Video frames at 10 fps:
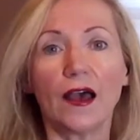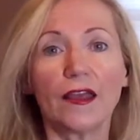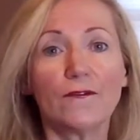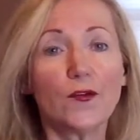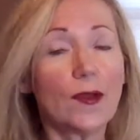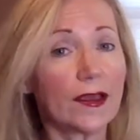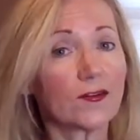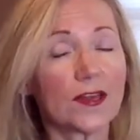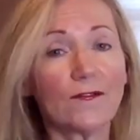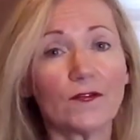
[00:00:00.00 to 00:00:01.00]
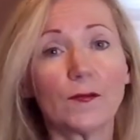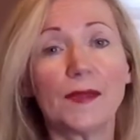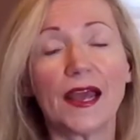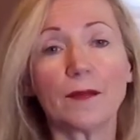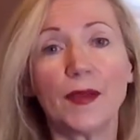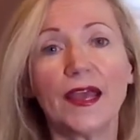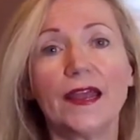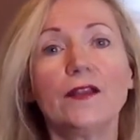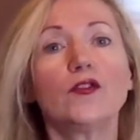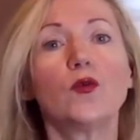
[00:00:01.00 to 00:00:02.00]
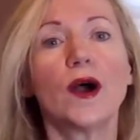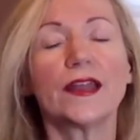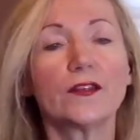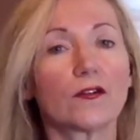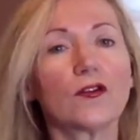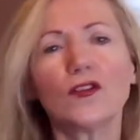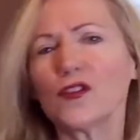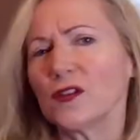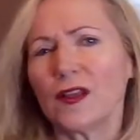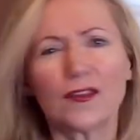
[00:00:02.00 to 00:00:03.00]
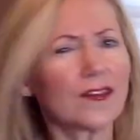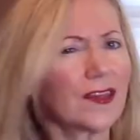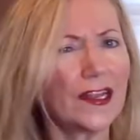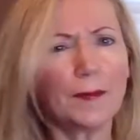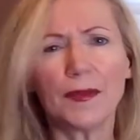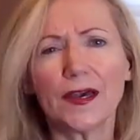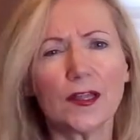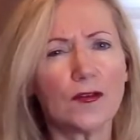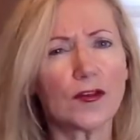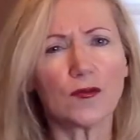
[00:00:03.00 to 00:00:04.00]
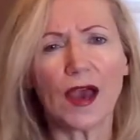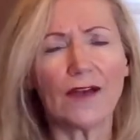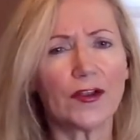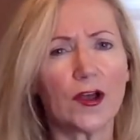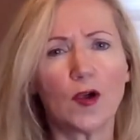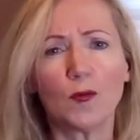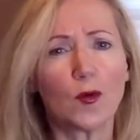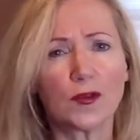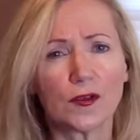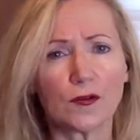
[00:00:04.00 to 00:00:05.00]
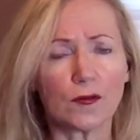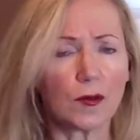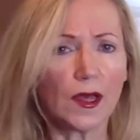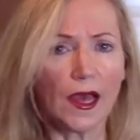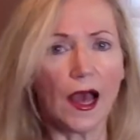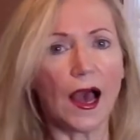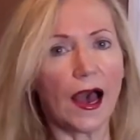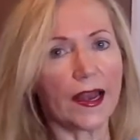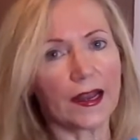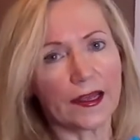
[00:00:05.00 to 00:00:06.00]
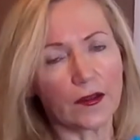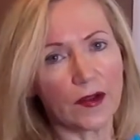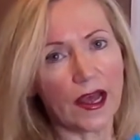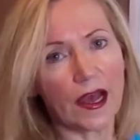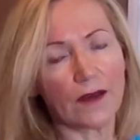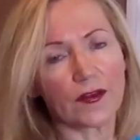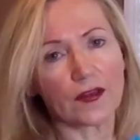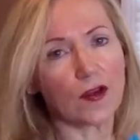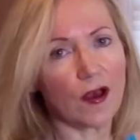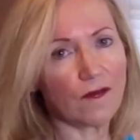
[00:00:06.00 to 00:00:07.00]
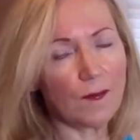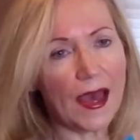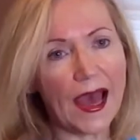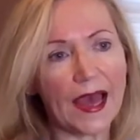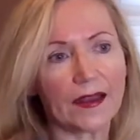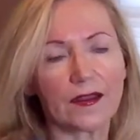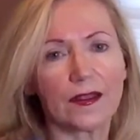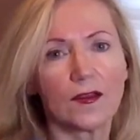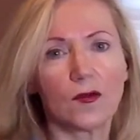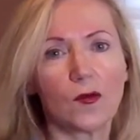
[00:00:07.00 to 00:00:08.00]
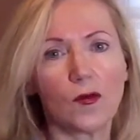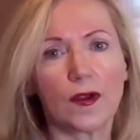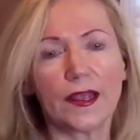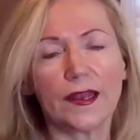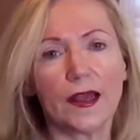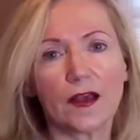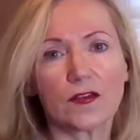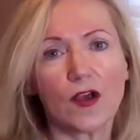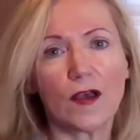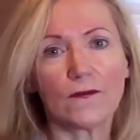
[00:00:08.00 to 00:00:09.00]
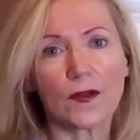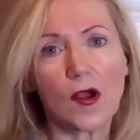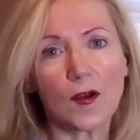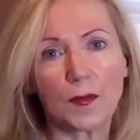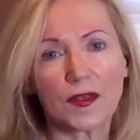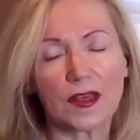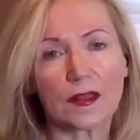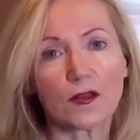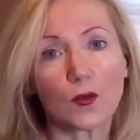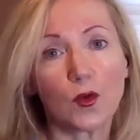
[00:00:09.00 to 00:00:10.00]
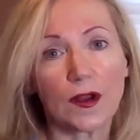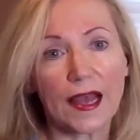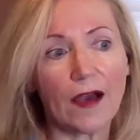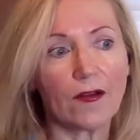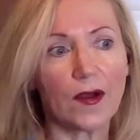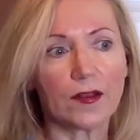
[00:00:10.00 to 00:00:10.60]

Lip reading: If you suffer from neck pain, you'll want either a cushion, just any pillow that you have at home will do. I'd like you to have a soft mat or a soft carpet to work out on.